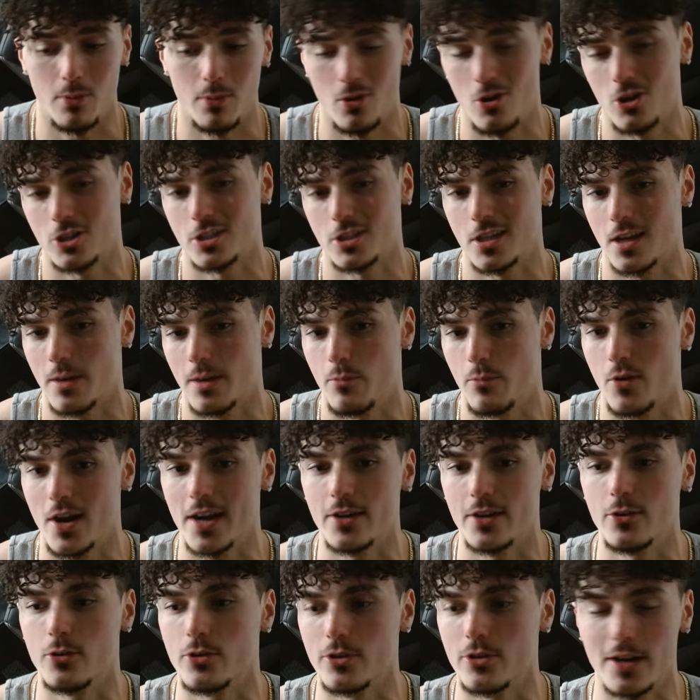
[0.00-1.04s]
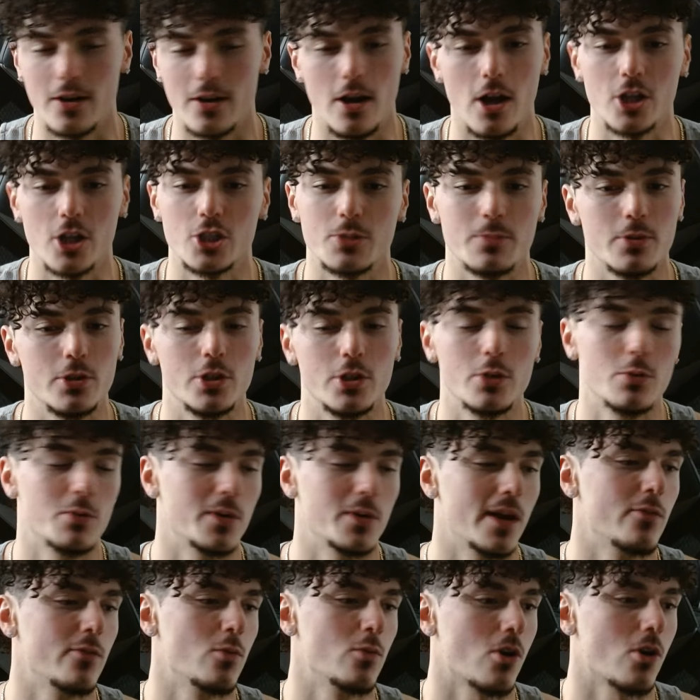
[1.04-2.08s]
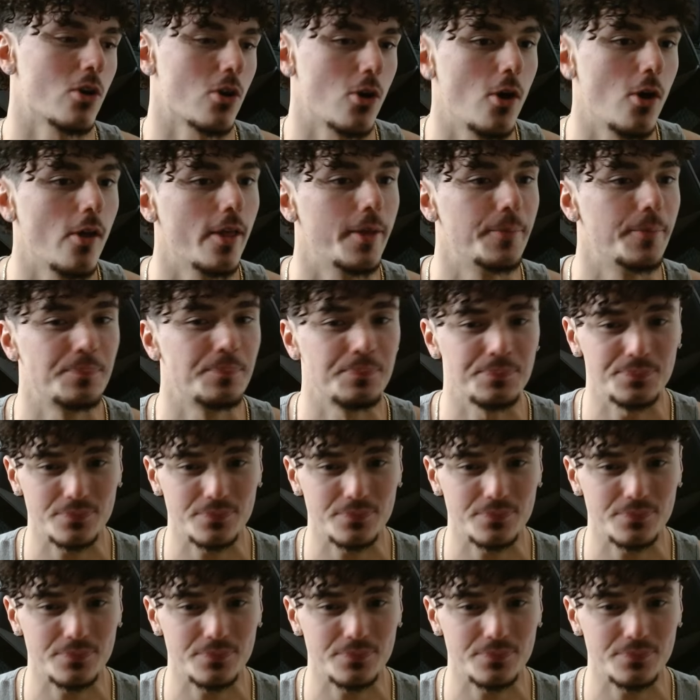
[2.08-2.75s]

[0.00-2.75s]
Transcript: boss, like a brand owner, entrepreneur, whatever you want to call it.